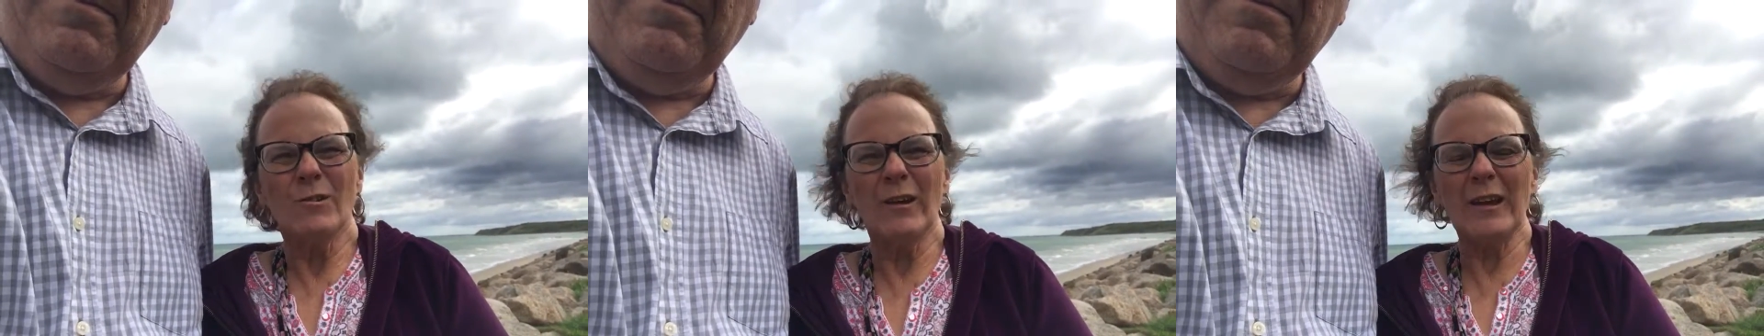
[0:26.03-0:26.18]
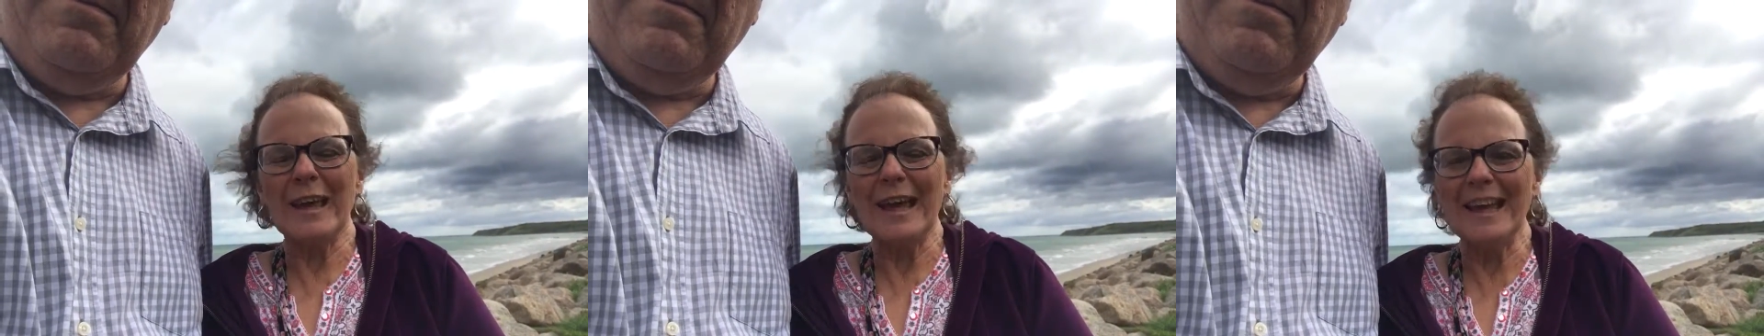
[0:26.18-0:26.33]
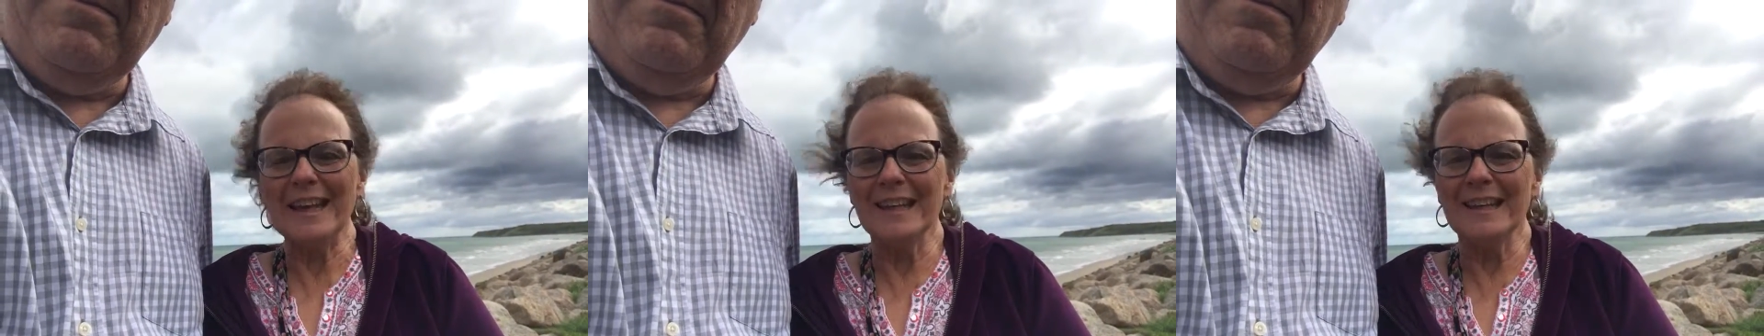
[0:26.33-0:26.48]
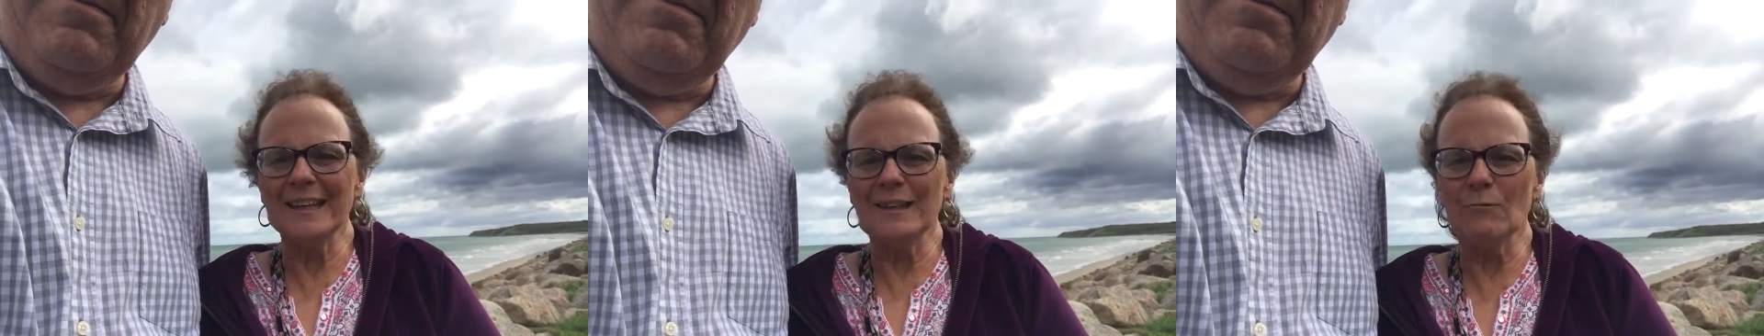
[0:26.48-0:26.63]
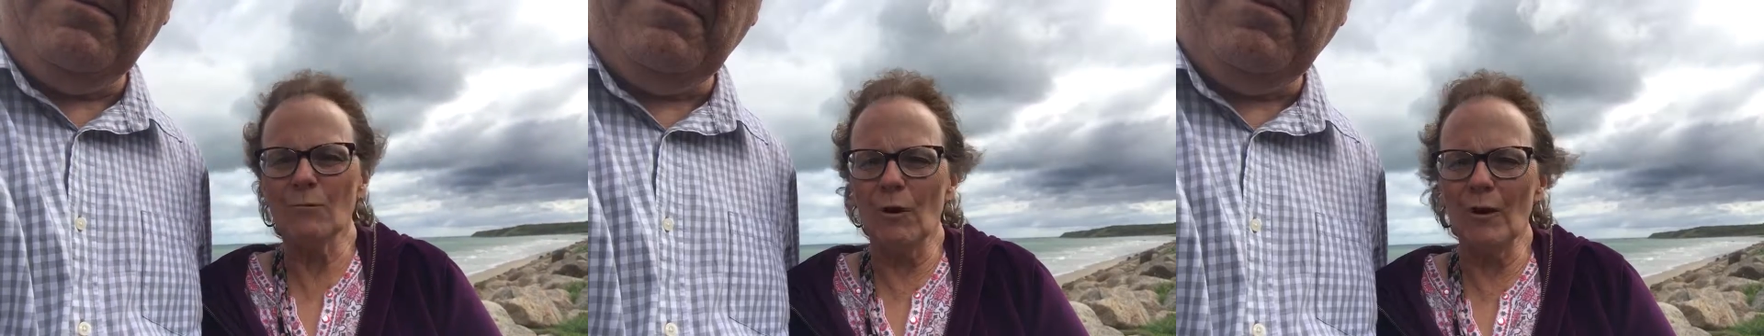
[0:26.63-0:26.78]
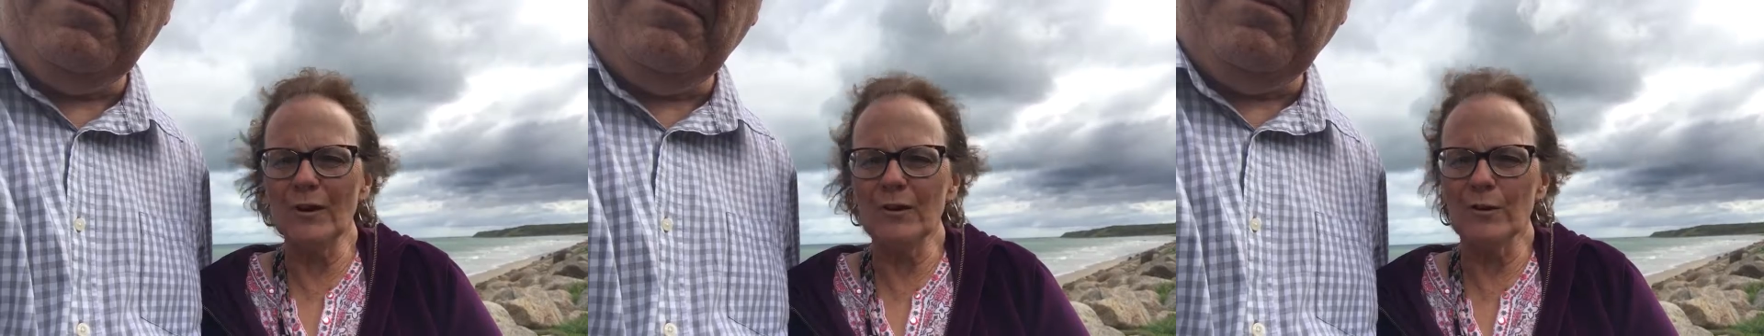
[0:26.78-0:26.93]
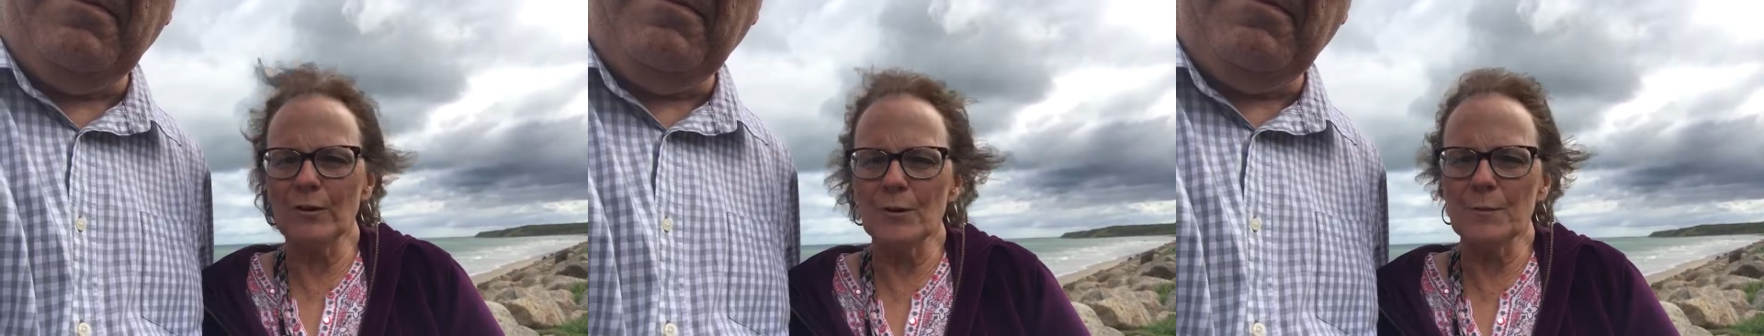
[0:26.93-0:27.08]
we kind of
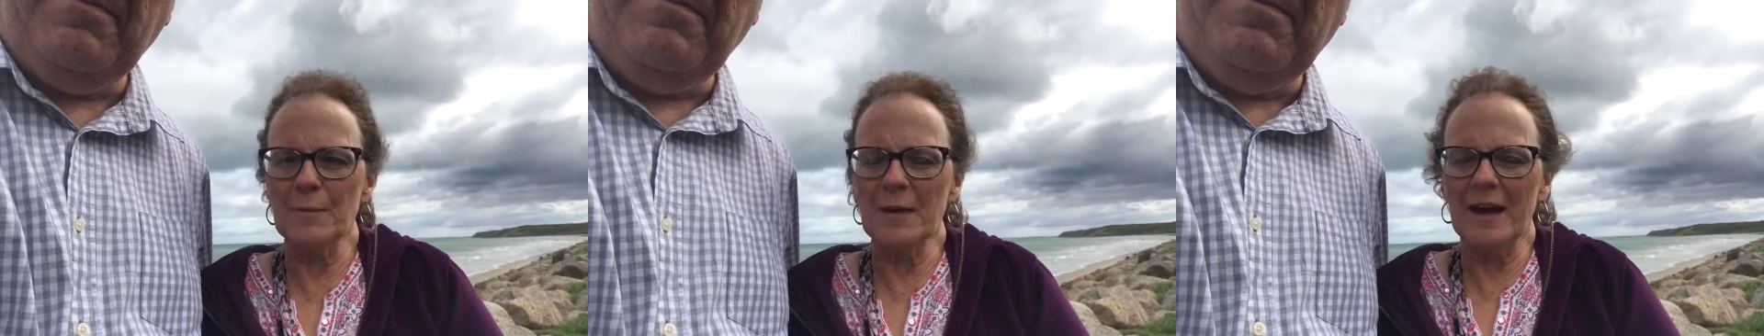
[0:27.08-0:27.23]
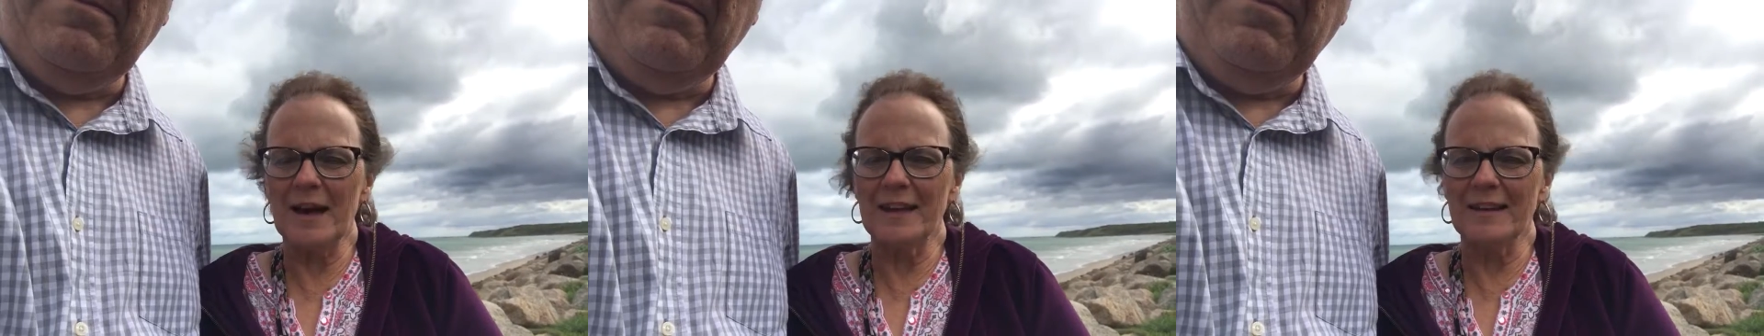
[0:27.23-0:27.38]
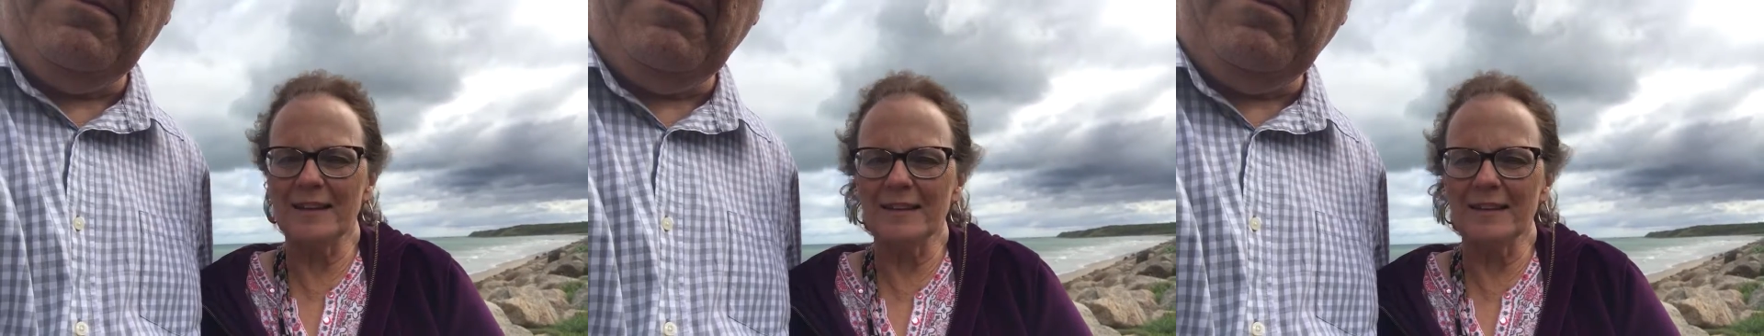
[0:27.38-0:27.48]
wondered about